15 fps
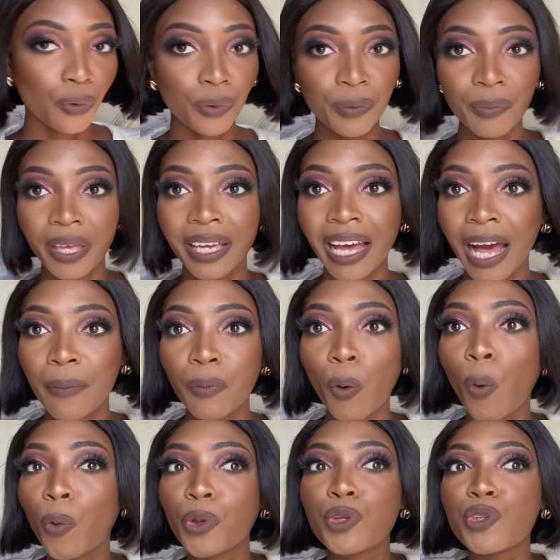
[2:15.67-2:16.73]
makeup,
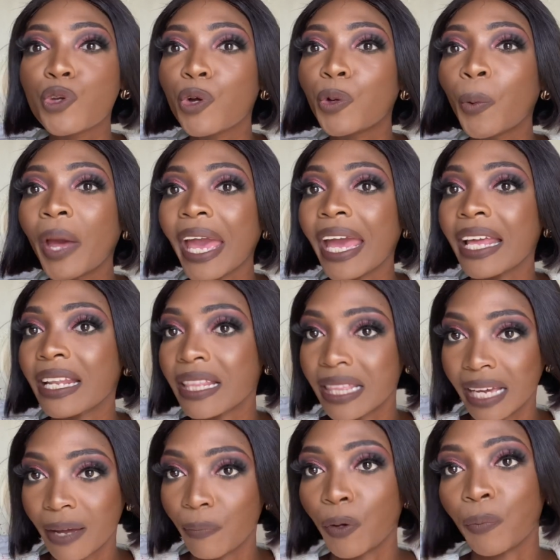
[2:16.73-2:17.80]
or you don't know
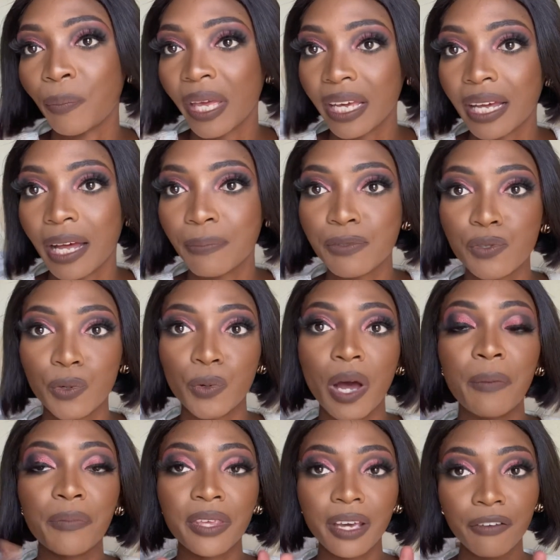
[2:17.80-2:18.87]
anything about makeup, so
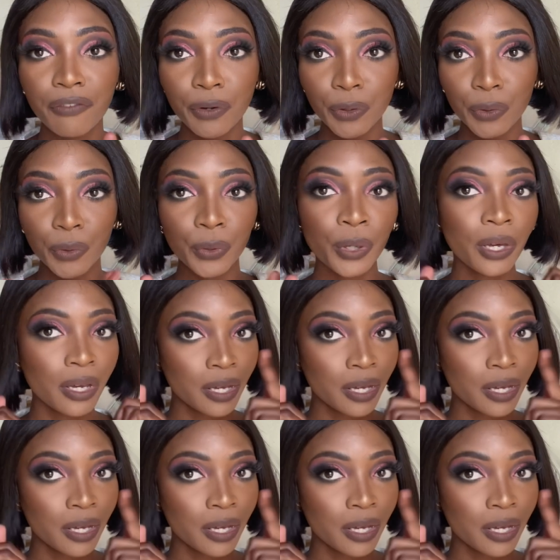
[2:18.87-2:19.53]
I'm here for you.